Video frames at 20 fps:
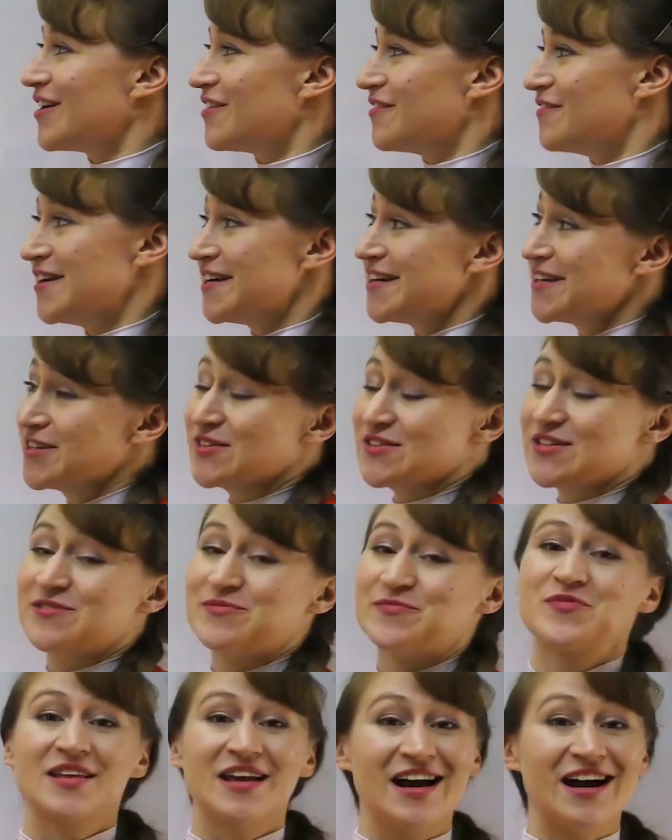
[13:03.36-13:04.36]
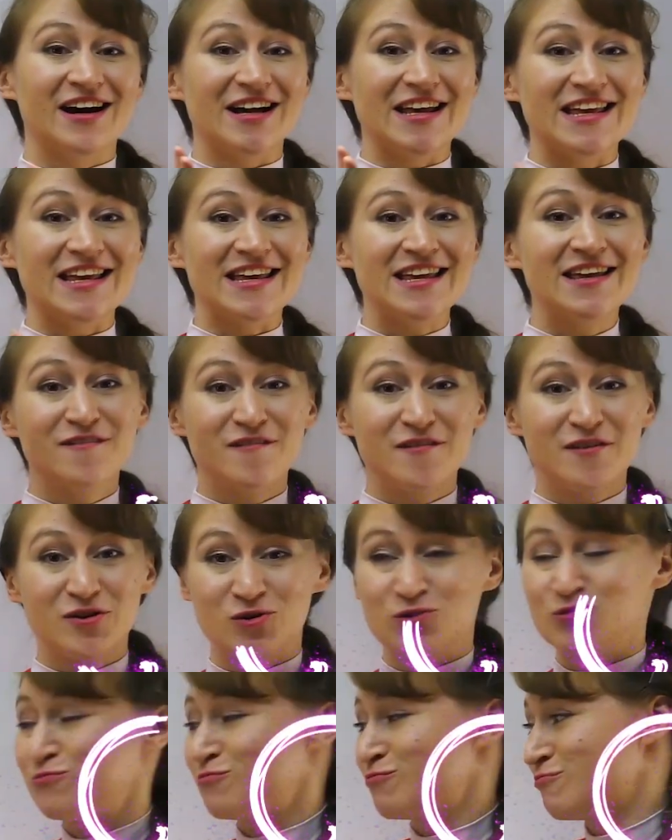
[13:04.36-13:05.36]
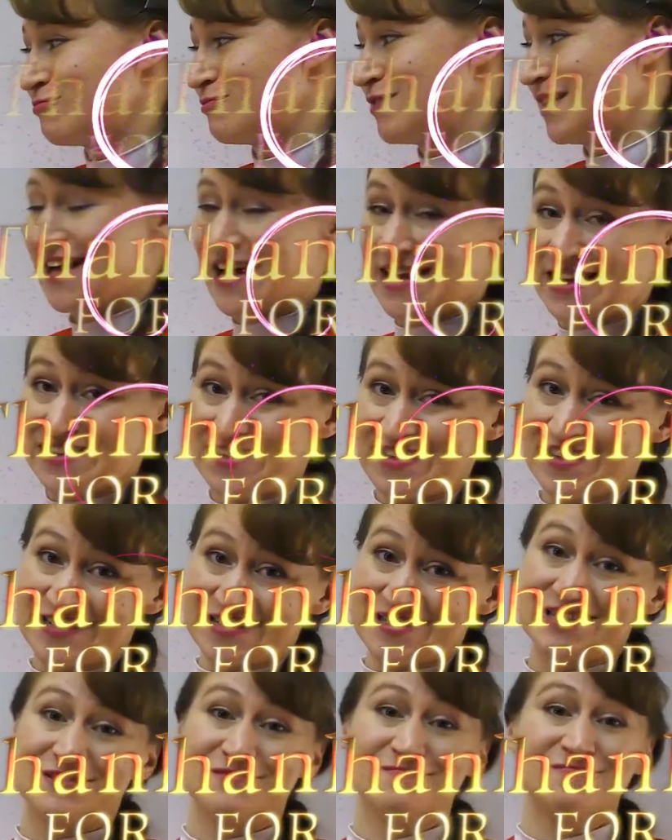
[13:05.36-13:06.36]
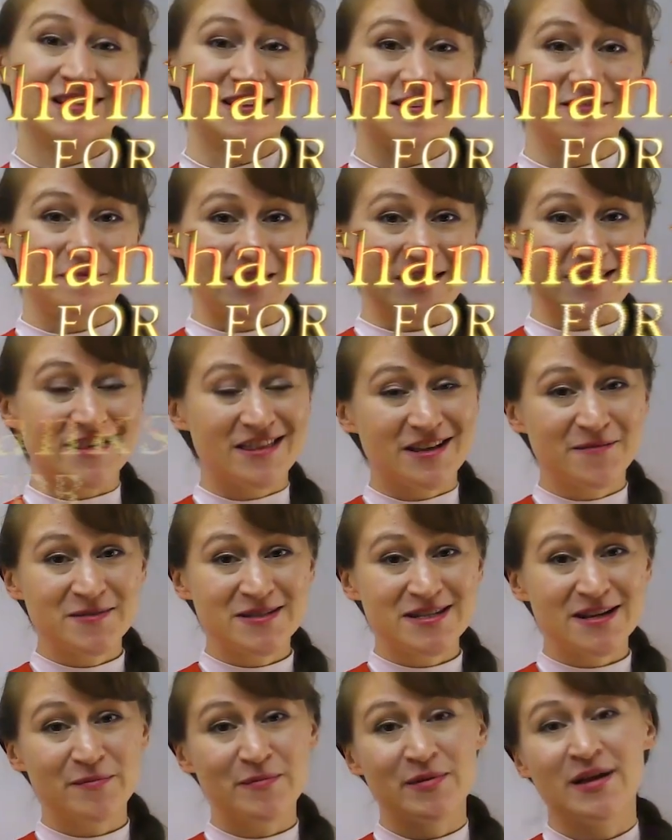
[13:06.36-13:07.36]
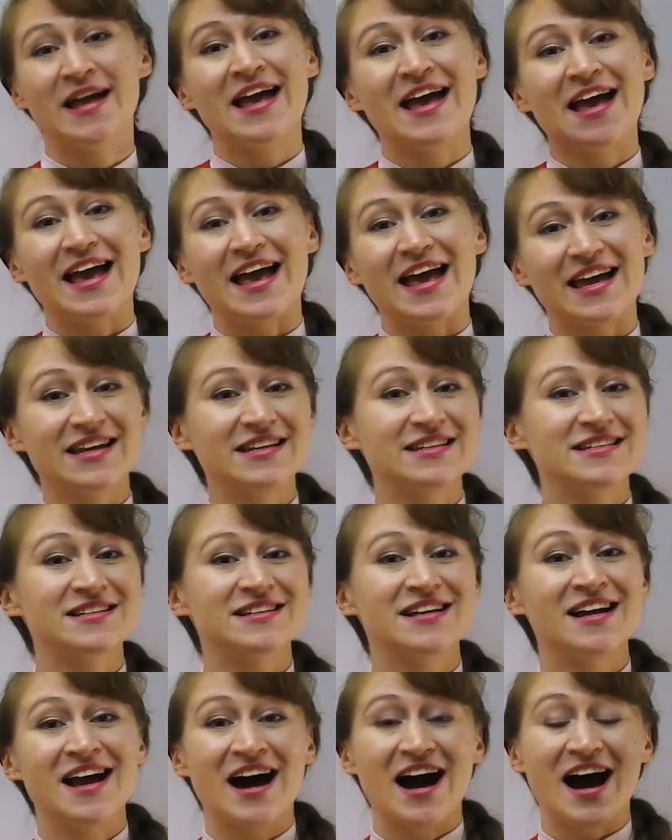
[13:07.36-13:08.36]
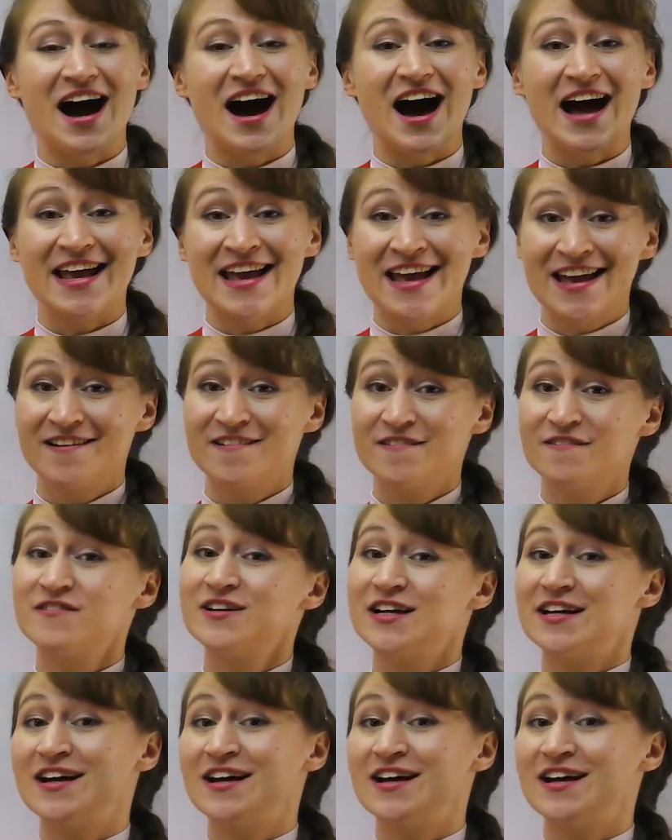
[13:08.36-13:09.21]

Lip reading: Very good. If you like this, give me a thumbs up, and I have